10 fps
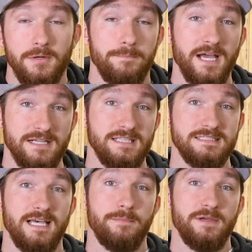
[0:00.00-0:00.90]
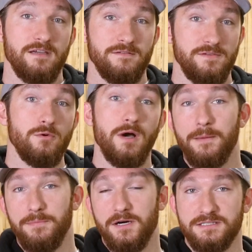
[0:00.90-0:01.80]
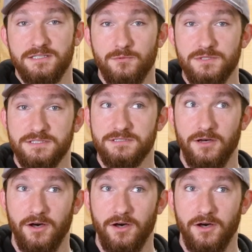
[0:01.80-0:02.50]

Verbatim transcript: But back to the topic of UI bugs, there was